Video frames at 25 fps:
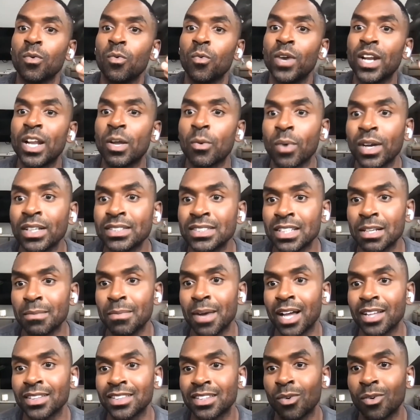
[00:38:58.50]
when it wasn't
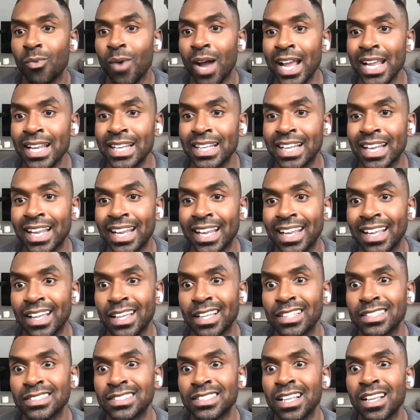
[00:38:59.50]
about the white
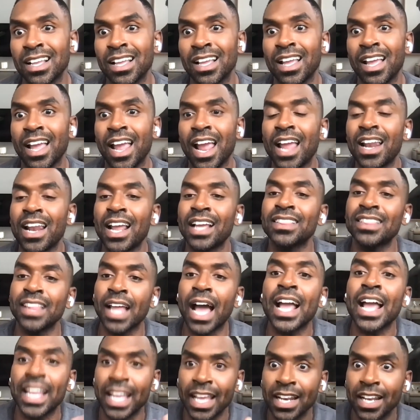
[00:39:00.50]
gays, and I
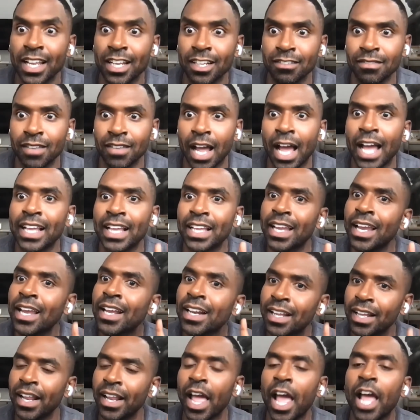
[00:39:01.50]
get it. I
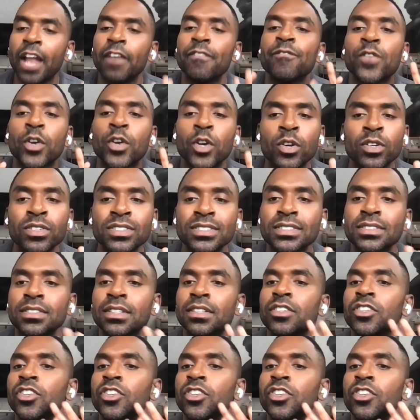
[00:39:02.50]
get it. At first,